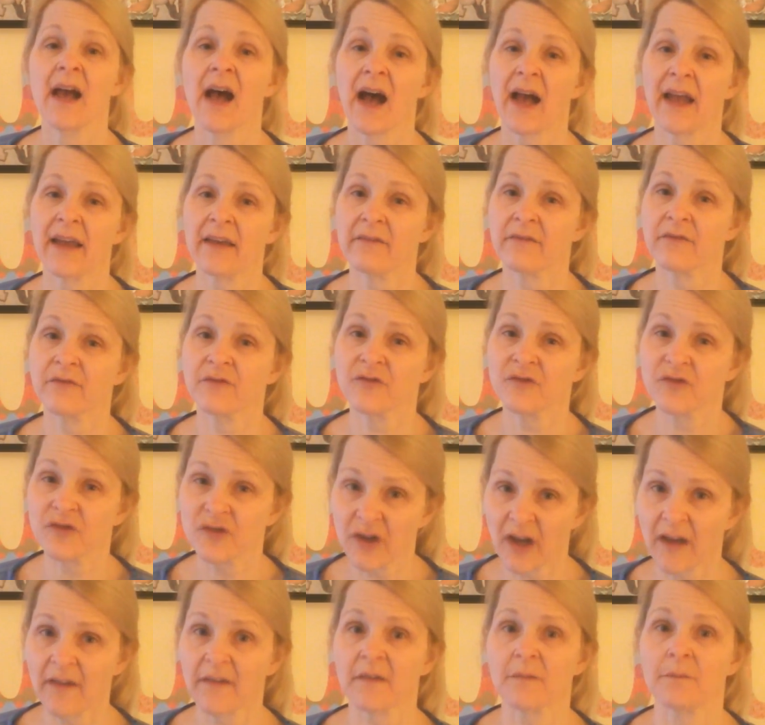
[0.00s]
I have
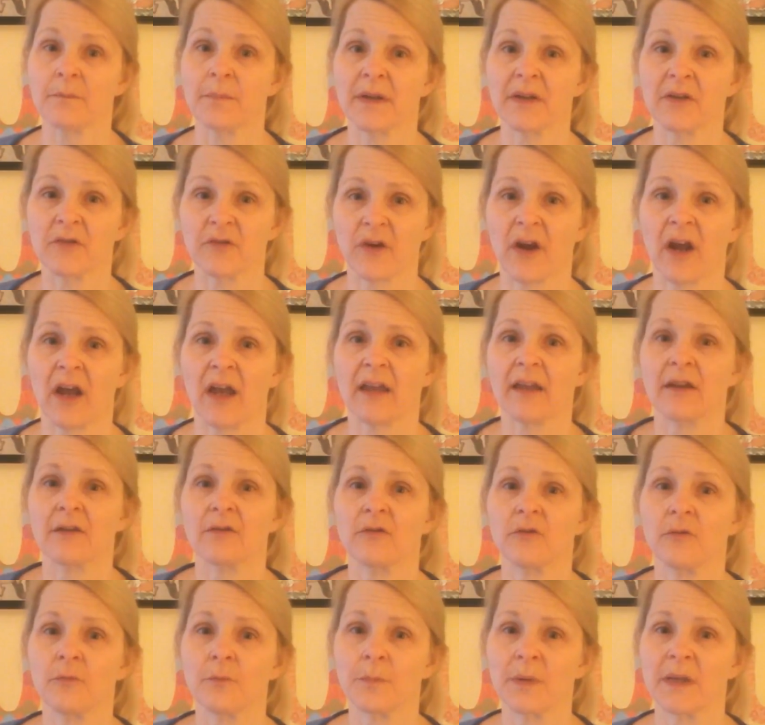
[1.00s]
just been trying
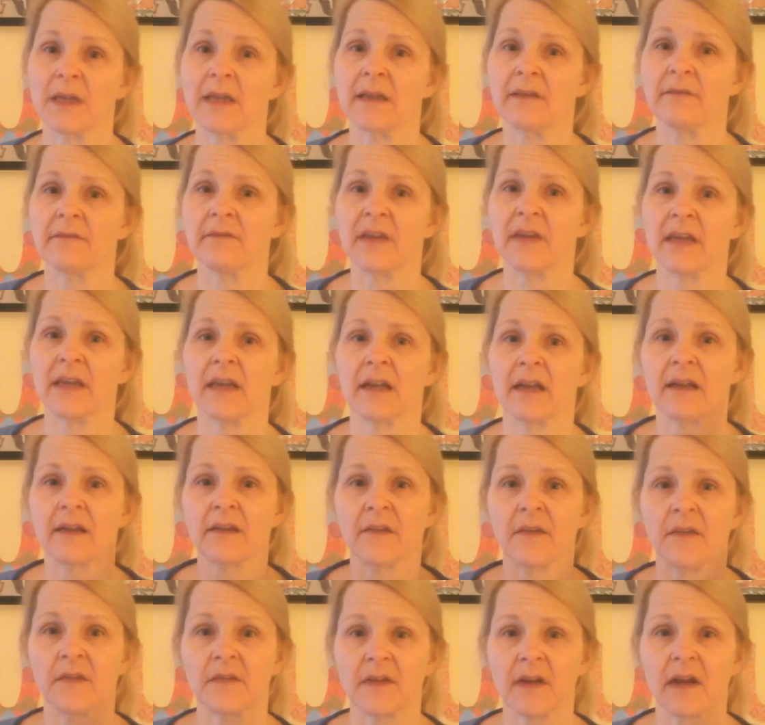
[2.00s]
to be
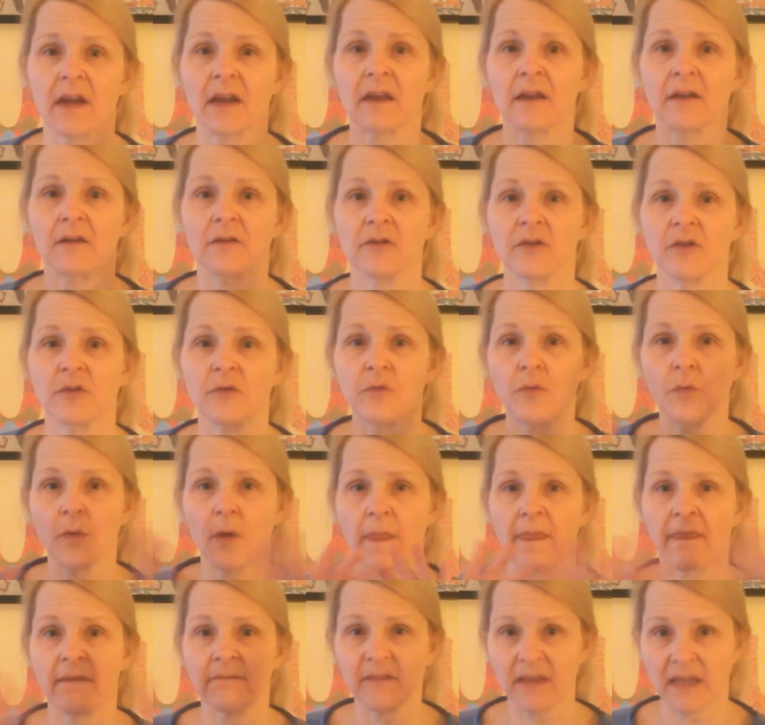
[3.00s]
vegan, stick to
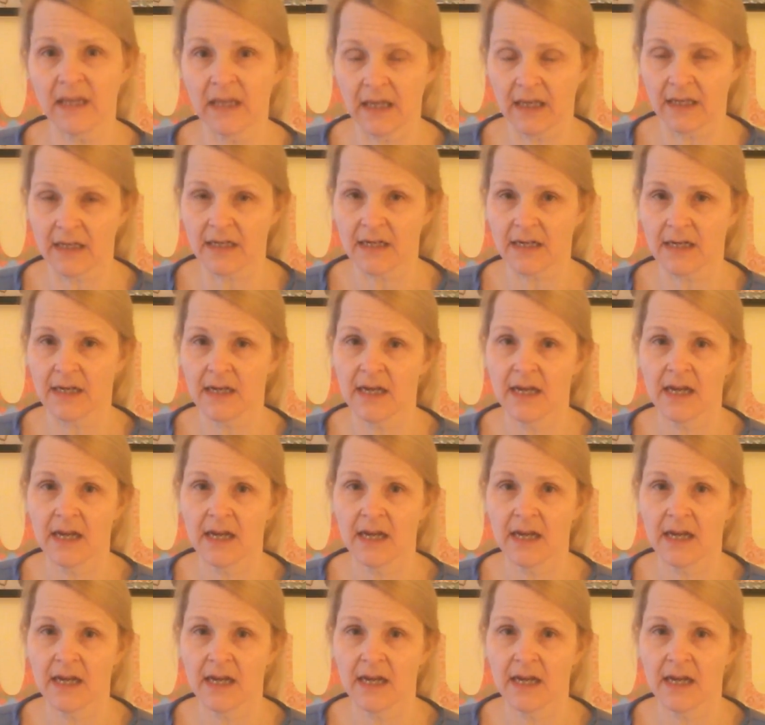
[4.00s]
the vegan.